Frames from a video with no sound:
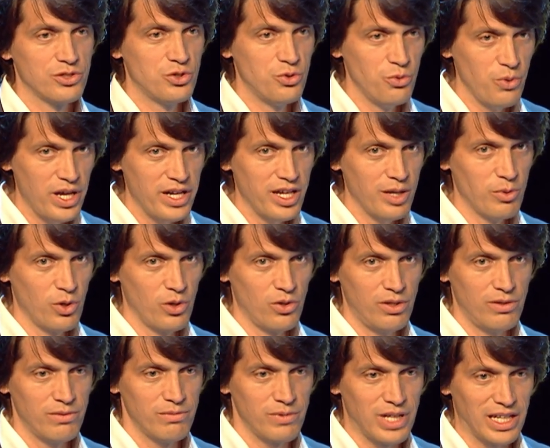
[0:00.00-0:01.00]
to
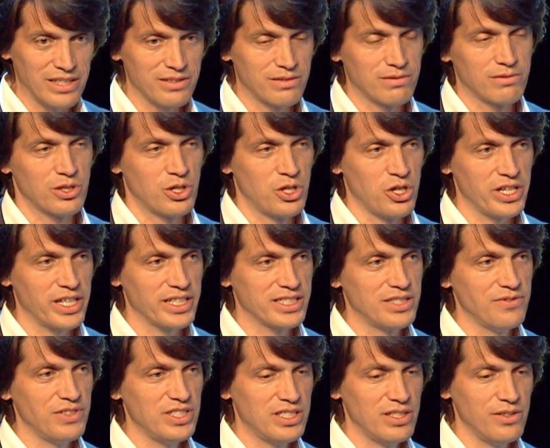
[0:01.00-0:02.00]
enable that
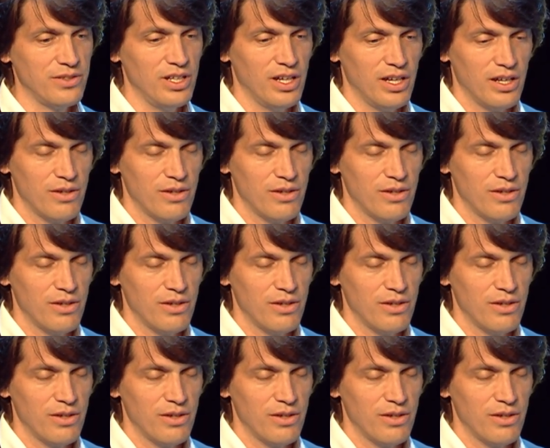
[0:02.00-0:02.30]
connectivity